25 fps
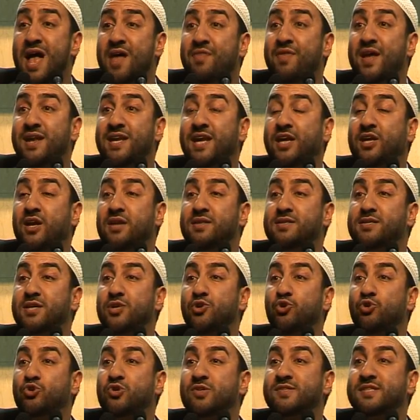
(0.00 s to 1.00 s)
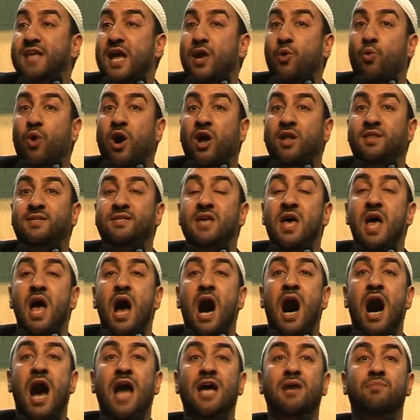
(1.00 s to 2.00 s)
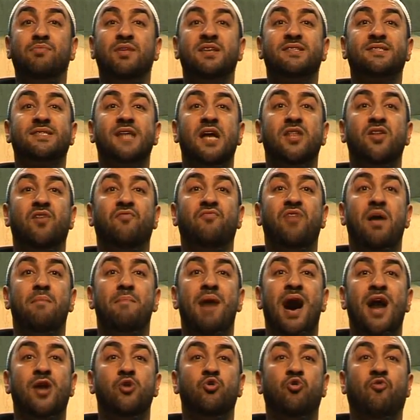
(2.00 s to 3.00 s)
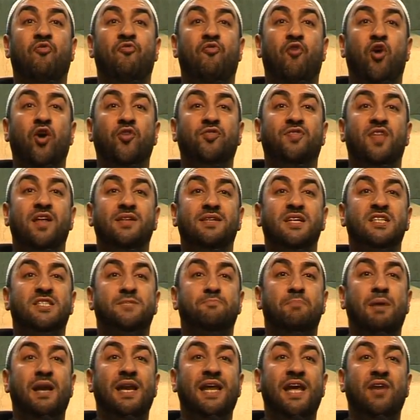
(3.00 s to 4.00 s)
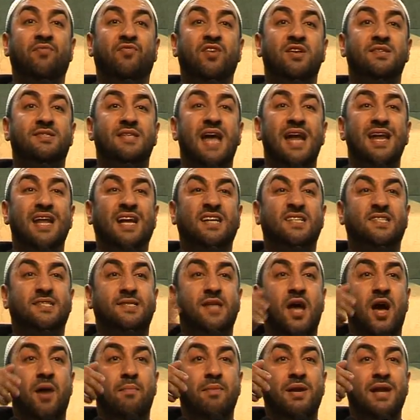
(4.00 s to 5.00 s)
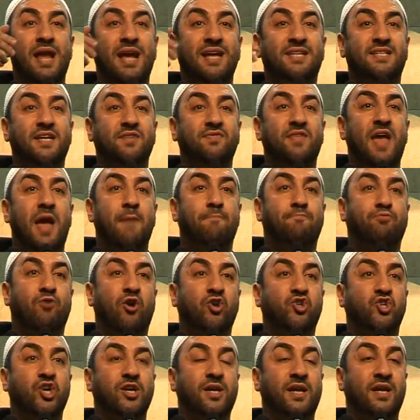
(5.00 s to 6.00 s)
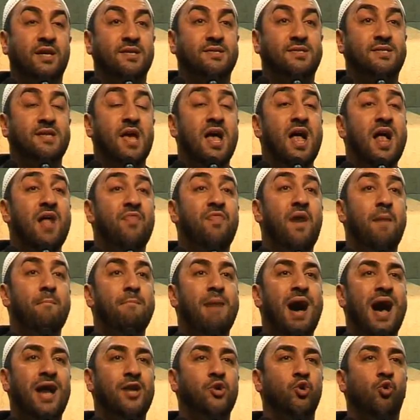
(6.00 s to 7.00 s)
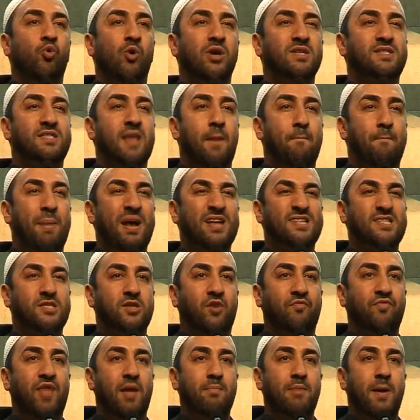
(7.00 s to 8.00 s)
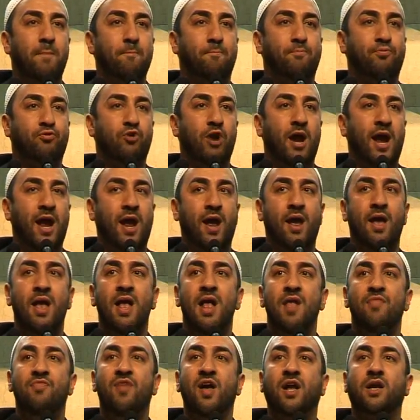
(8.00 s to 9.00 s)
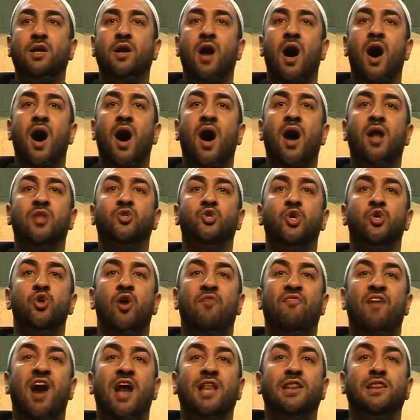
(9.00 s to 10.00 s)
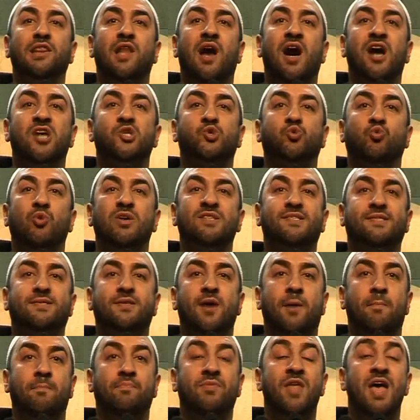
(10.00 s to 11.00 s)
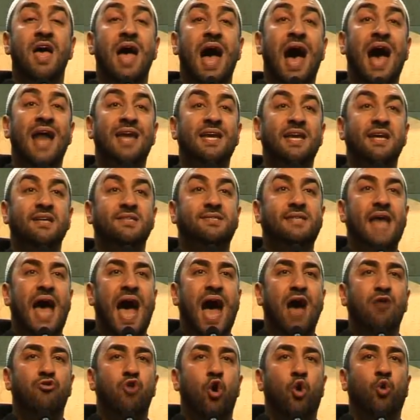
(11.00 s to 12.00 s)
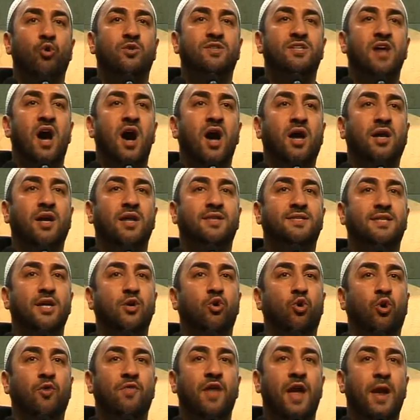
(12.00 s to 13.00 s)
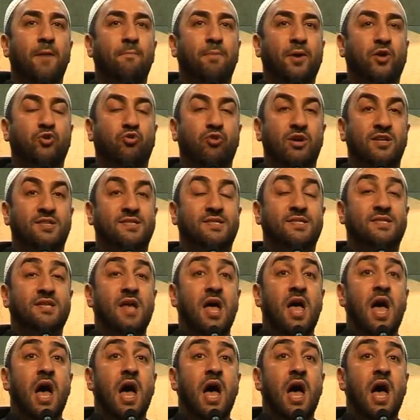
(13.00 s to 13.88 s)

Then he continued to say what? I am the son of the man who fought the disbelievers and exterminated their progenies, the man who was the best of them in prayer, the guardian of Allah's wisdom, and his arrow targeting all the hypocrites.